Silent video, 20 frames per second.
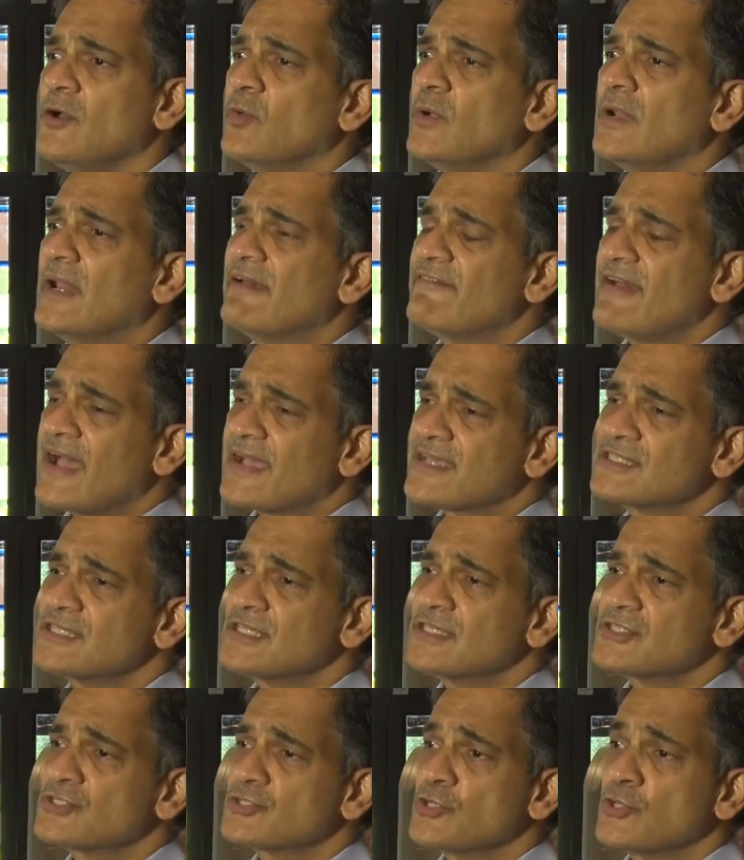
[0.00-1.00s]
will have
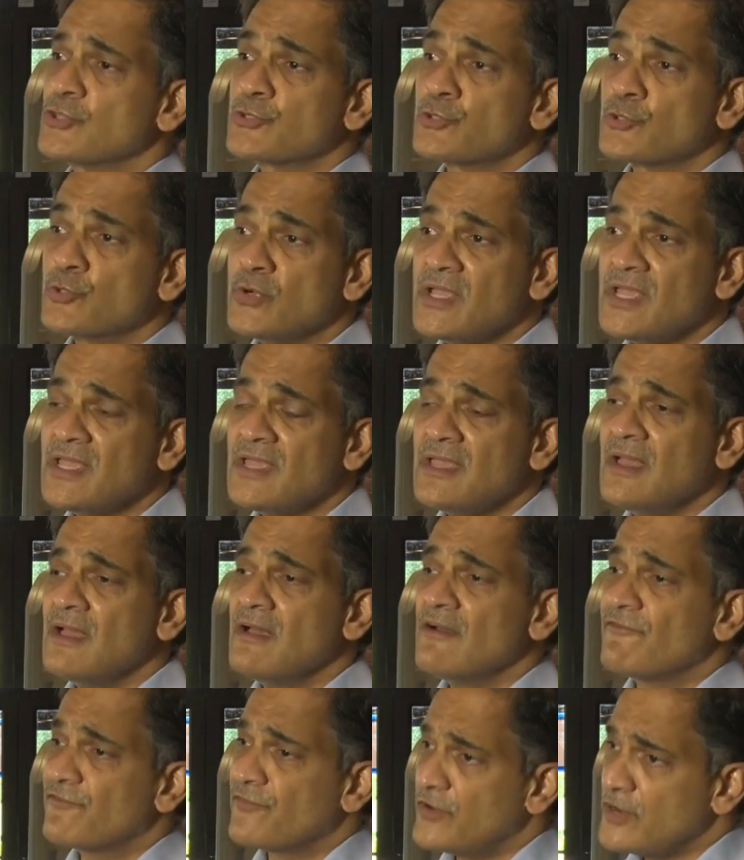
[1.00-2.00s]
access to three
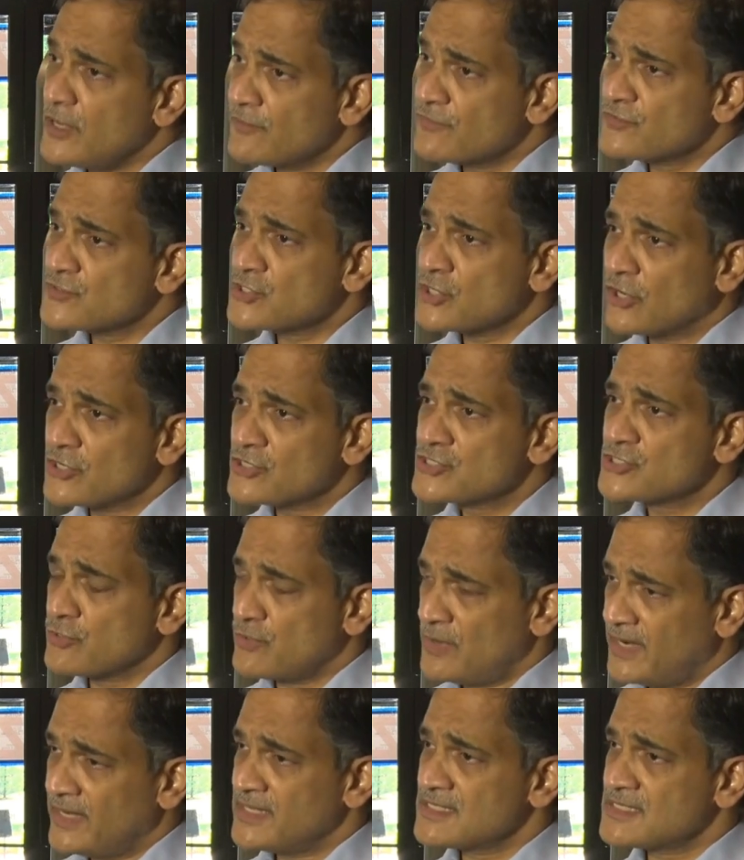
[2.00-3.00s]
free of charge
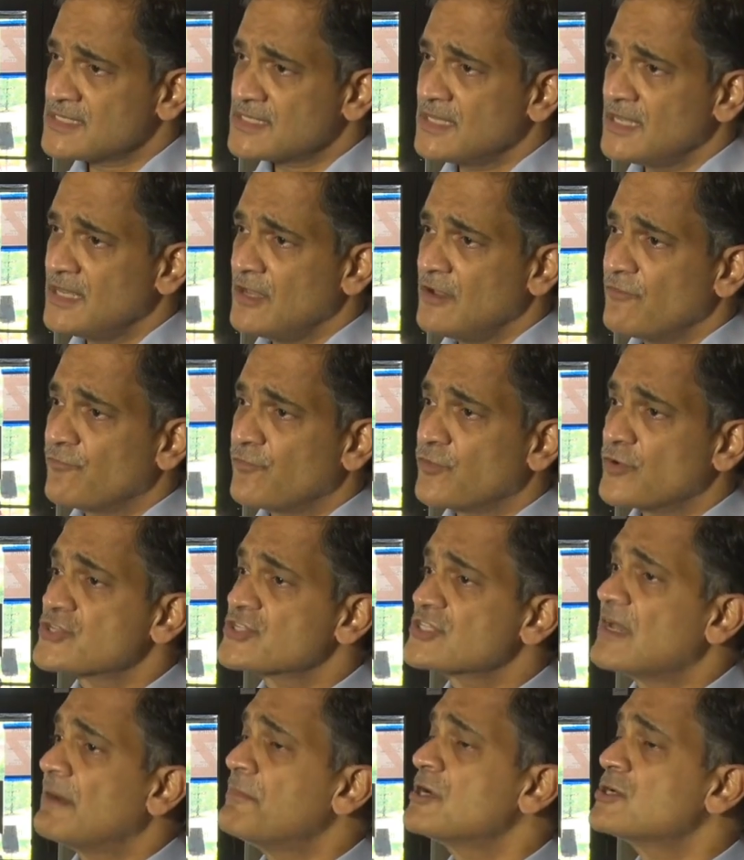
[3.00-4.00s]
credits for
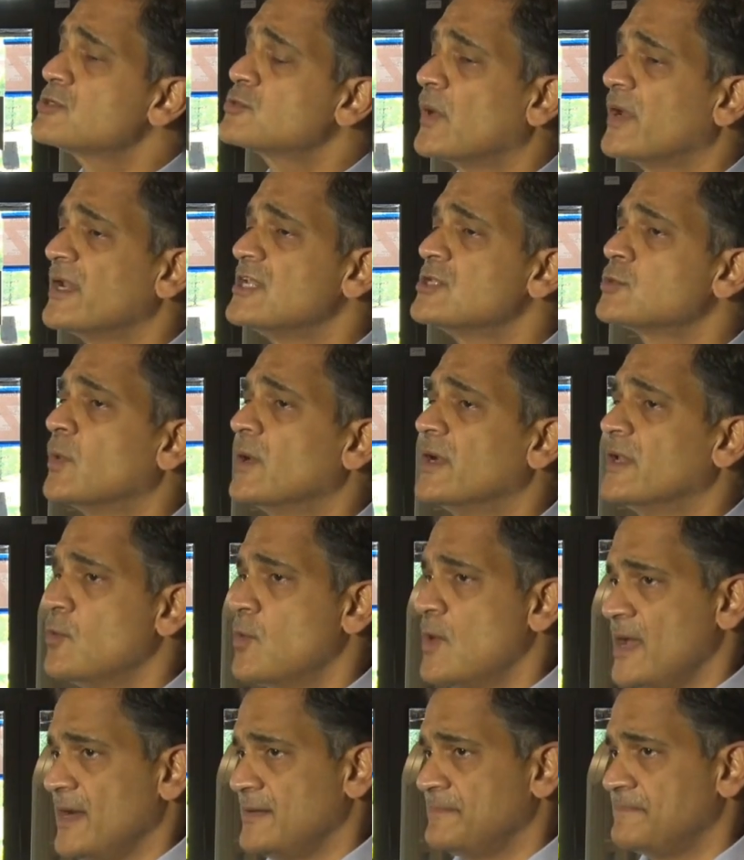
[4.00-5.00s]
summer
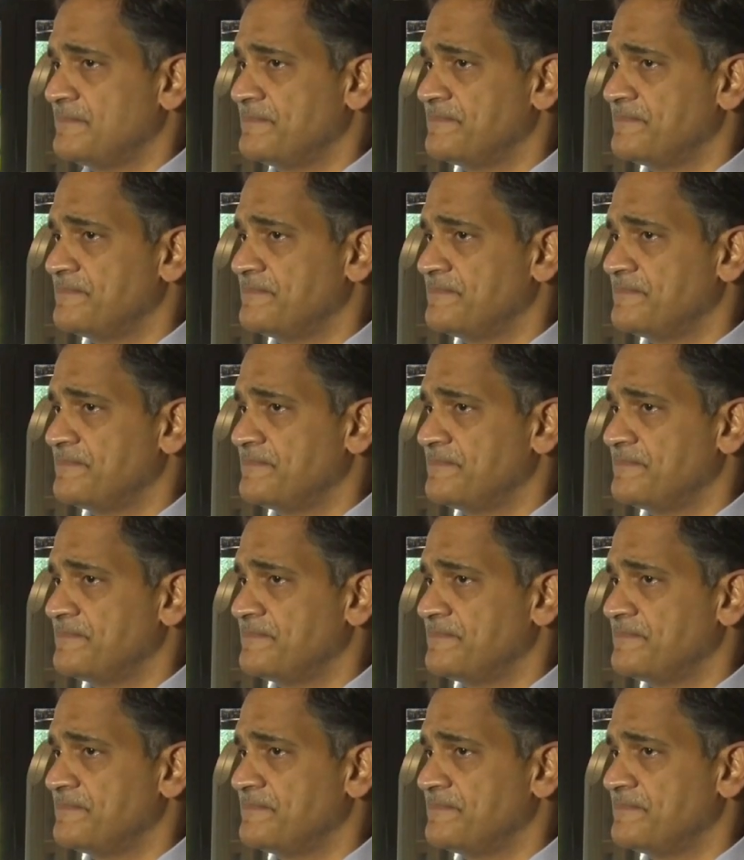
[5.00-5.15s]
2021.